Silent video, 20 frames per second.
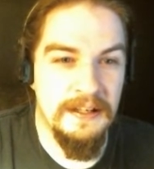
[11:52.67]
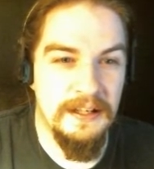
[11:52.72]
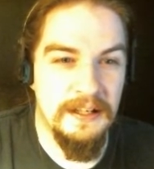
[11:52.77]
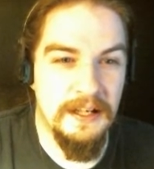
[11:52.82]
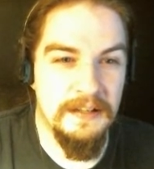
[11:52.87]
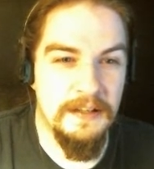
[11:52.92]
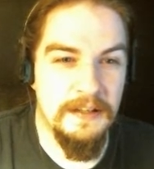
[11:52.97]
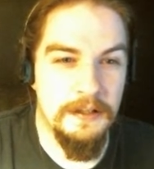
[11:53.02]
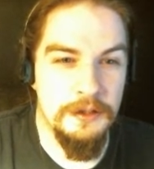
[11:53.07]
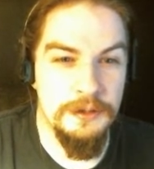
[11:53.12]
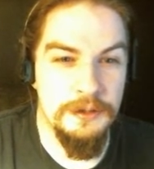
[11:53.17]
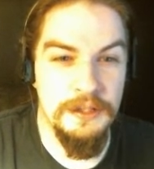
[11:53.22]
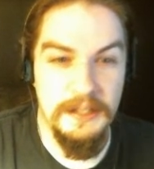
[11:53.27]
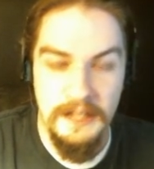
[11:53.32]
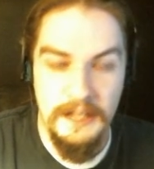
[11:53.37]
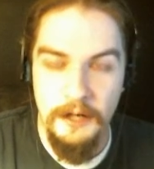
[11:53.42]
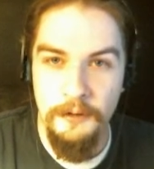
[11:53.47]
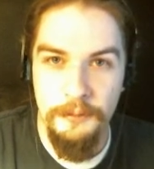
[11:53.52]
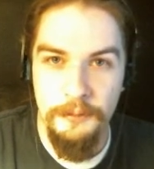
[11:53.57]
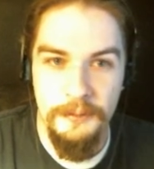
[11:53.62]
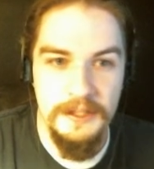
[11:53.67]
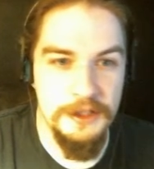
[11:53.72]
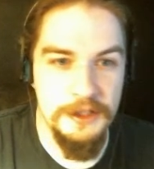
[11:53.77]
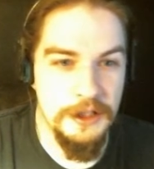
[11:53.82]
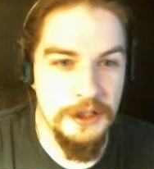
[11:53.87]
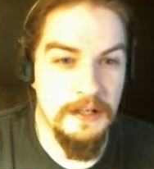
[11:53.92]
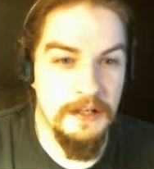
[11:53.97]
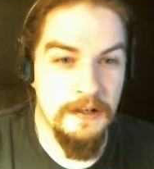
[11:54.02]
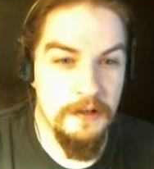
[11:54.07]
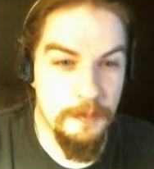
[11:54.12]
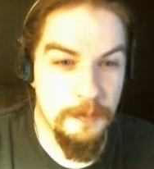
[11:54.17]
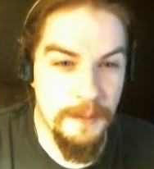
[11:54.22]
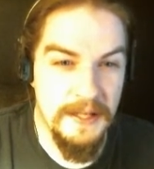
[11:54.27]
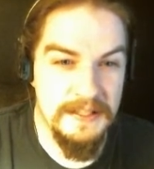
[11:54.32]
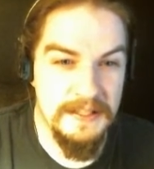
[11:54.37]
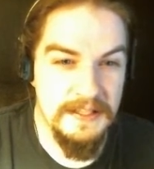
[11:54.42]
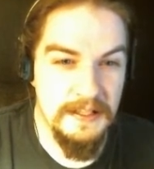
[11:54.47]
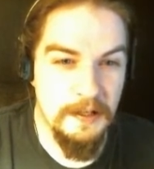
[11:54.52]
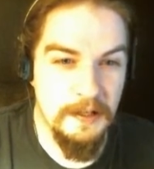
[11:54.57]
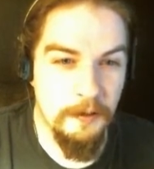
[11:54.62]
and then you get health regen and your
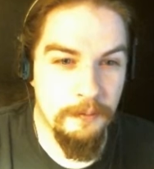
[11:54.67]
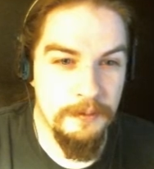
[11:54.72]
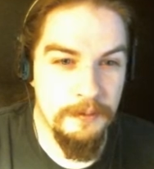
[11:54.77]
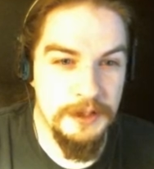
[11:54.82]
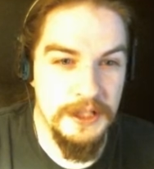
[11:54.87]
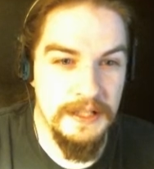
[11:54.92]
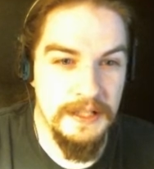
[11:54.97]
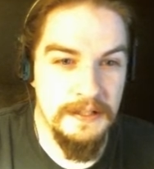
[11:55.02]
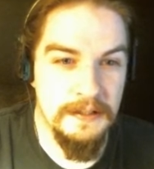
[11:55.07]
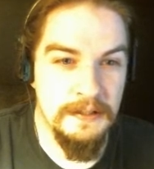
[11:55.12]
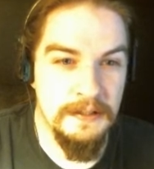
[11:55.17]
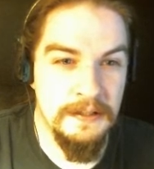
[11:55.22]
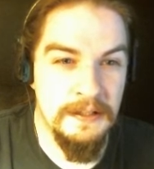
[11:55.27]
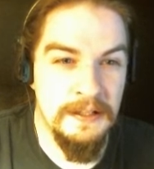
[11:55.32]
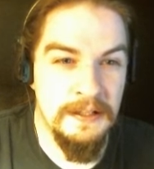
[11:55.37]
pets get health regen,